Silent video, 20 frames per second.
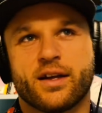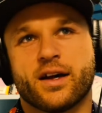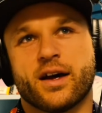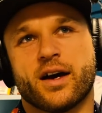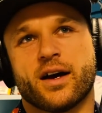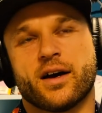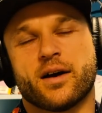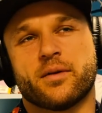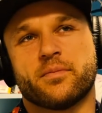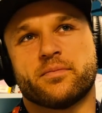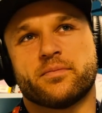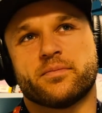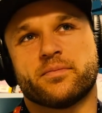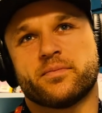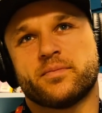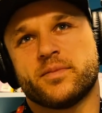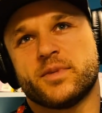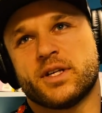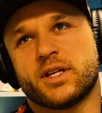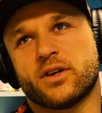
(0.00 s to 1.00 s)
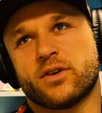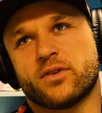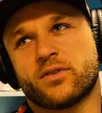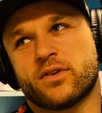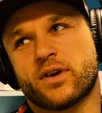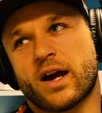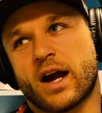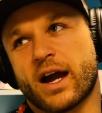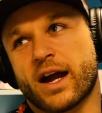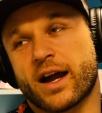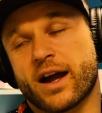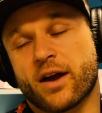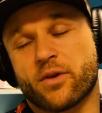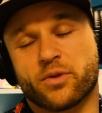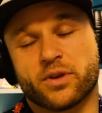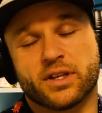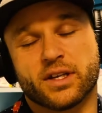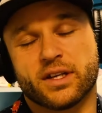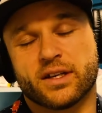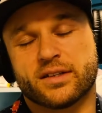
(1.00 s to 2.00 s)
I got
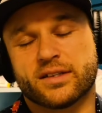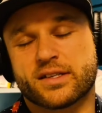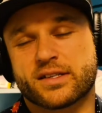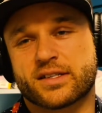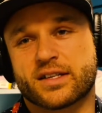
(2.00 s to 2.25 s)
really into